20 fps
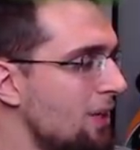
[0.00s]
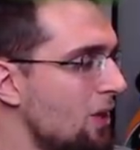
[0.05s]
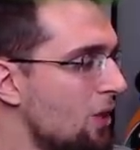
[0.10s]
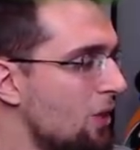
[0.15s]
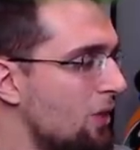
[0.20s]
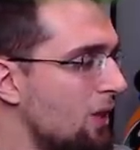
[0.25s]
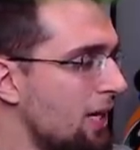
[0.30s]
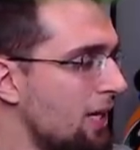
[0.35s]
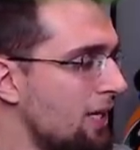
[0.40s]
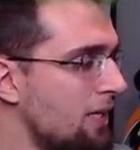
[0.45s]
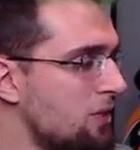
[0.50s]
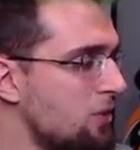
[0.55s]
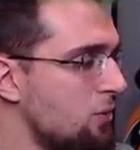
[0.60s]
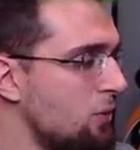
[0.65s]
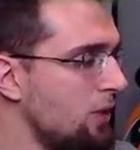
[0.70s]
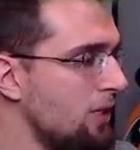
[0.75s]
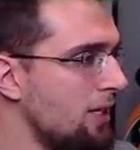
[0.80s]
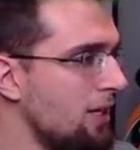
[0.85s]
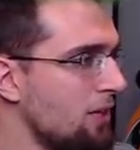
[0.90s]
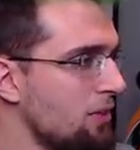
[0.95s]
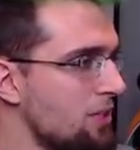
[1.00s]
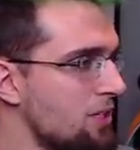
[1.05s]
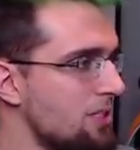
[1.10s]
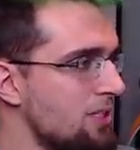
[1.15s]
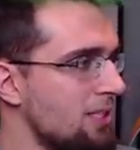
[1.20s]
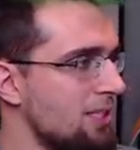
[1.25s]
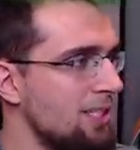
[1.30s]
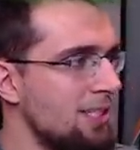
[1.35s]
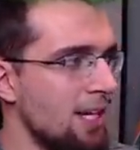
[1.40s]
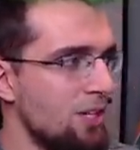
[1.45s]
they tweeted out
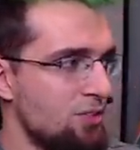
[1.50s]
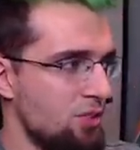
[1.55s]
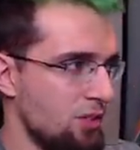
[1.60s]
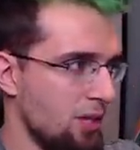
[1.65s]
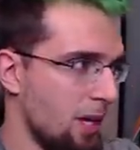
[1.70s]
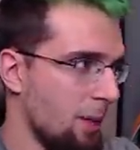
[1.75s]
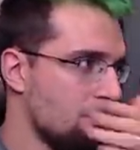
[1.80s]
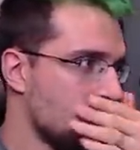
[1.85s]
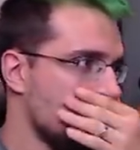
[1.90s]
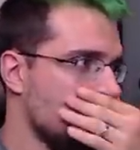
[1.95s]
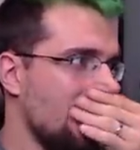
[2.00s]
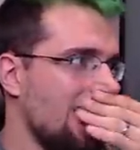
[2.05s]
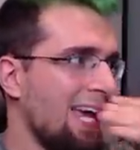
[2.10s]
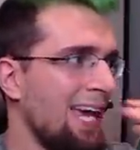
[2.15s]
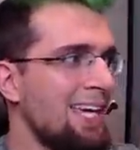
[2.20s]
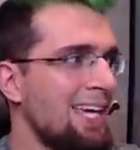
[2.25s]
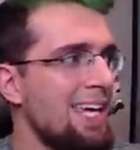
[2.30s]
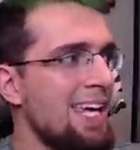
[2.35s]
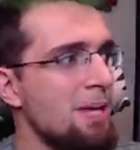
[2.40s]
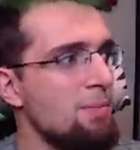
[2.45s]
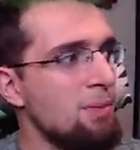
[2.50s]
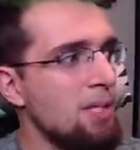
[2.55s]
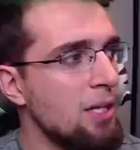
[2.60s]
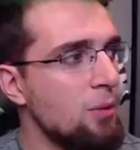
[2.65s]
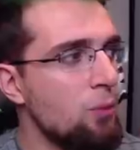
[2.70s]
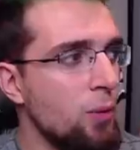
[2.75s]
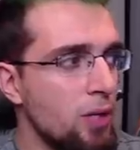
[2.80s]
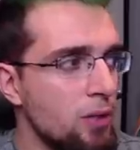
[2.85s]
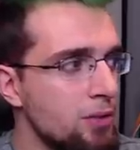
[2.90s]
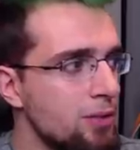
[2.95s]
this yesterday. Hey Keyblade
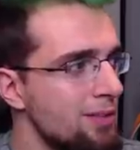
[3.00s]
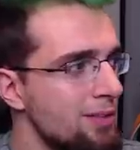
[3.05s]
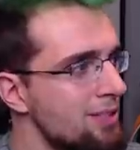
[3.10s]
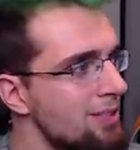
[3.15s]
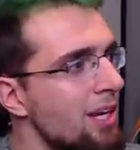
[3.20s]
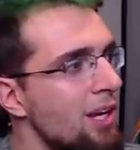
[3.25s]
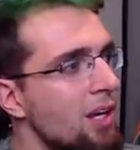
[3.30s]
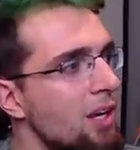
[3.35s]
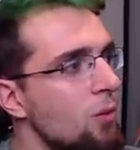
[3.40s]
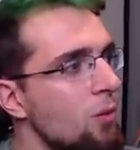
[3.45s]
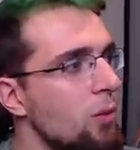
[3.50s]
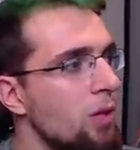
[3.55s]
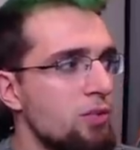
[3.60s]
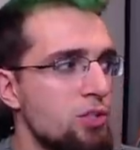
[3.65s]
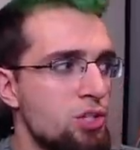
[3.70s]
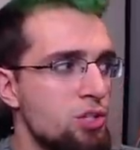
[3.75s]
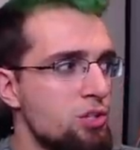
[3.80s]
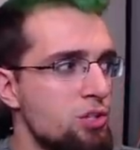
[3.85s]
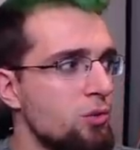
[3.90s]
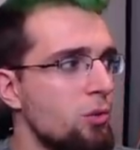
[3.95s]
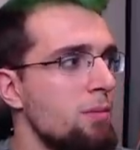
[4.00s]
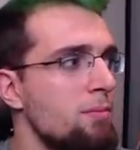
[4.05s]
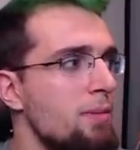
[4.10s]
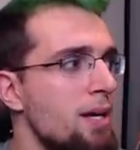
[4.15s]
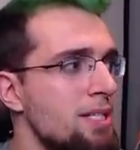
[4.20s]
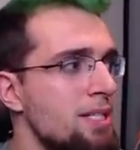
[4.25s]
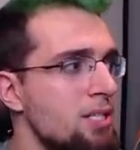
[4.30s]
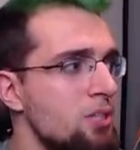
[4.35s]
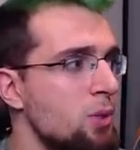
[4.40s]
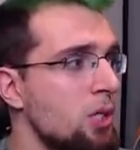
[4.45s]
wielders, we have a short
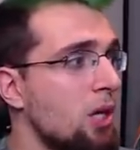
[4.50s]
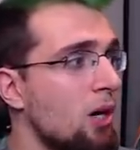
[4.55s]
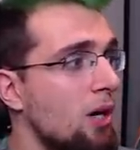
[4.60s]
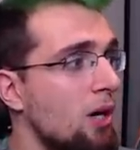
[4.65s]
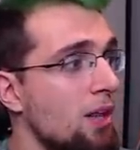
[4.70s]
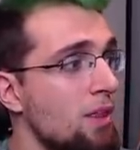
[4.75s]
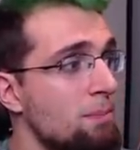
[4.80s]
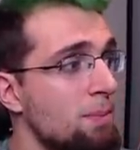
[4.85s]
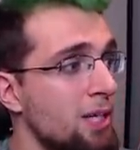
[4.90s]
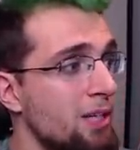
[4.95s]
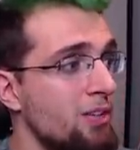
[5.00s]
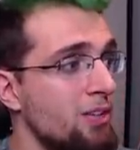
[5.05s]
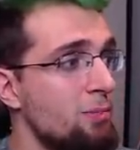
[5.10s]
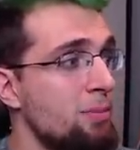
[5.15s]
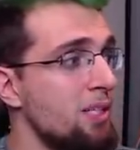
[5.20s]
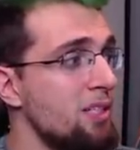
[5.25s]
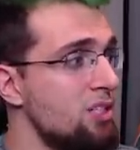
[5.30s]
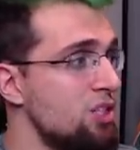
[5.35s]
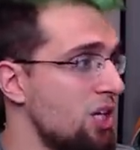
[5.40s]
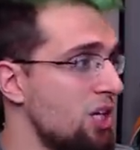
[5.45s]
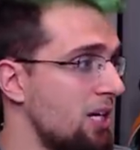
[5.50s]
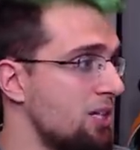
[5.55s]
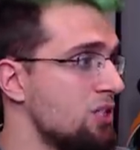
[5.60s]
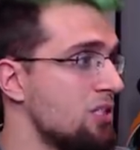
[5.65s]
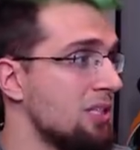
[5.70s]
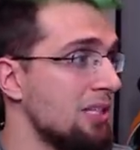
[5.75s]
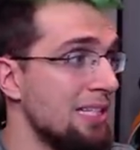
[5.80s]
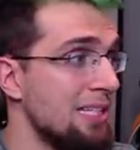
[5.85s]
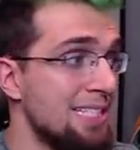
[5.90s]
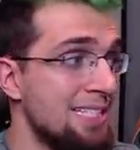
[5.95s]
message regarding the PvP
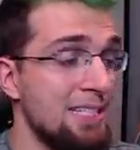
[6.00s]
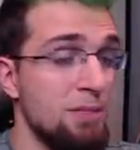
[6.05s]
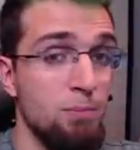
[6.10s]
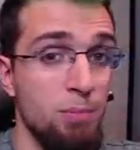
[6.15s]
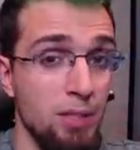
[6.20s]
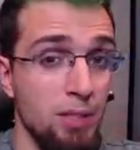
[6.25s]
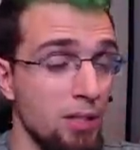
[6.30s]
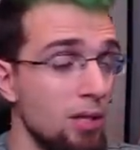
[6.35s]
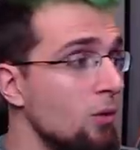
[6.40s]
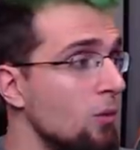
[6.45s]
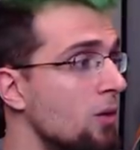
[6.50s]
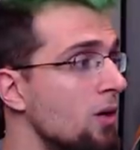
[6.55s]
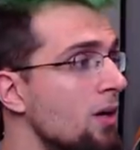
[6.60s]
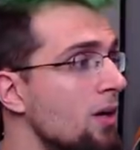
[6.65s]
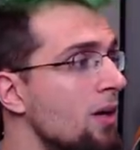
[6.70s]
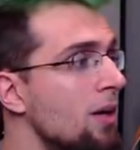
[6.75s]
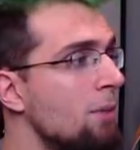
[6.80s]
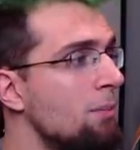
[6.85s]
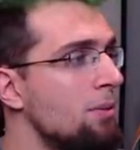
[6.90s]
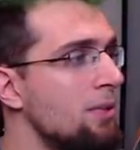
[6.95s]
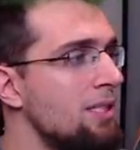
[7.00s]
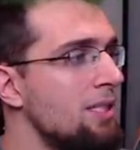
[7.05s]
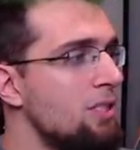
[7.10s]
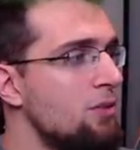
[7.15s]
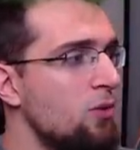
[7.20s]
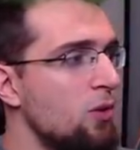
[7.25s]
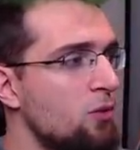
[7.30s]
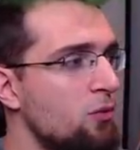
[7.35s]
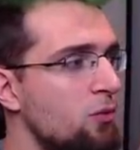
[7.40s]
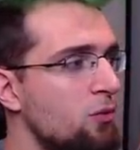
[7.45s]
changes listed below. Please
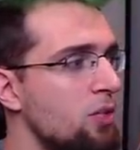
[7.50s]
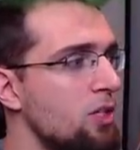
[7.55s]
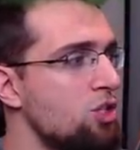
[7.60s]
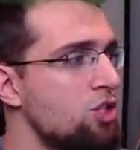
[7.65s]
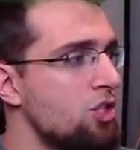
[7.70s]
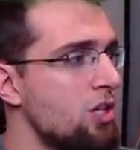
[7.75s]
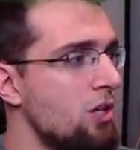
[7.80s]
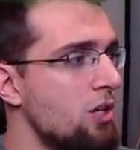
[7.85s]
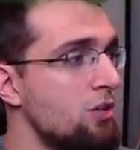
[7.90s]
feel free to share